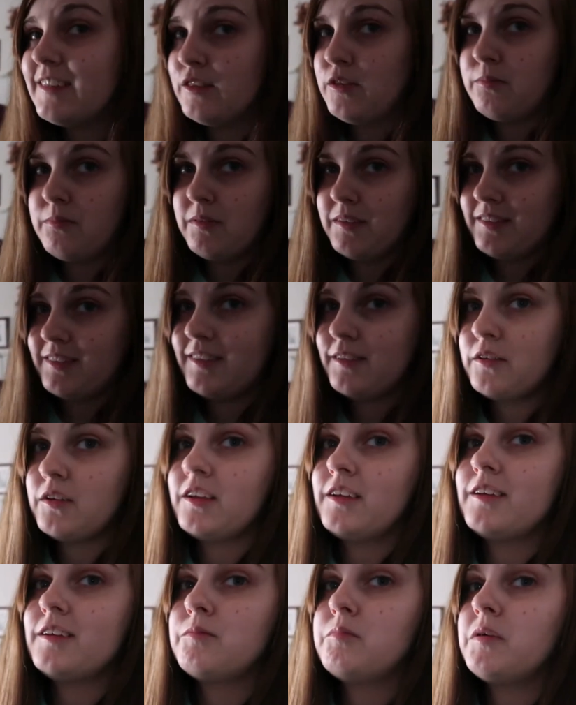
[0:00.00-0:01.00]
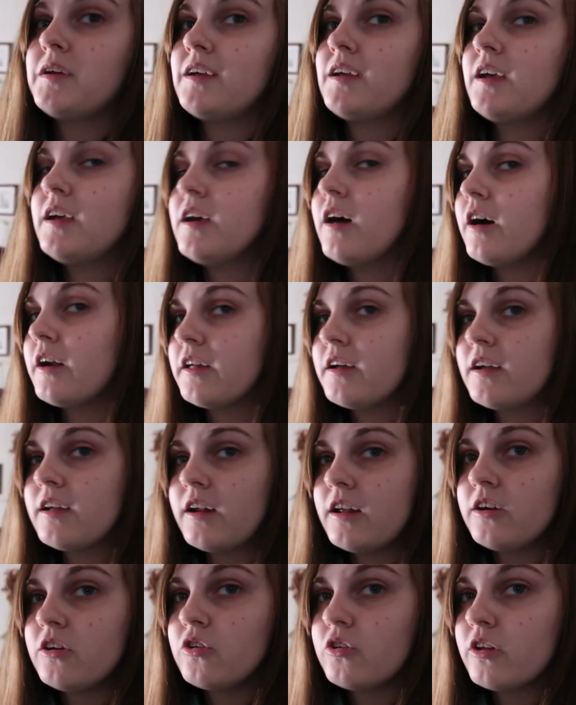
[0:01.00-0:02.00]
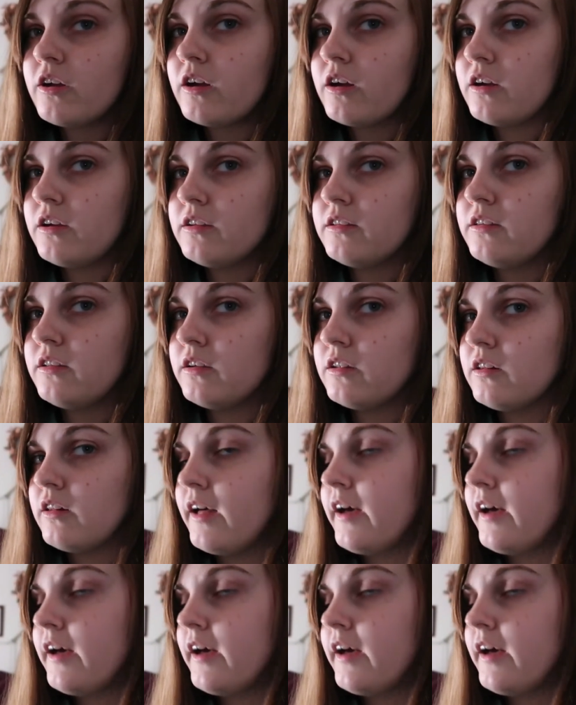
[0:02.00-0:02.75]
it's a bit chaotic, and I know, like I did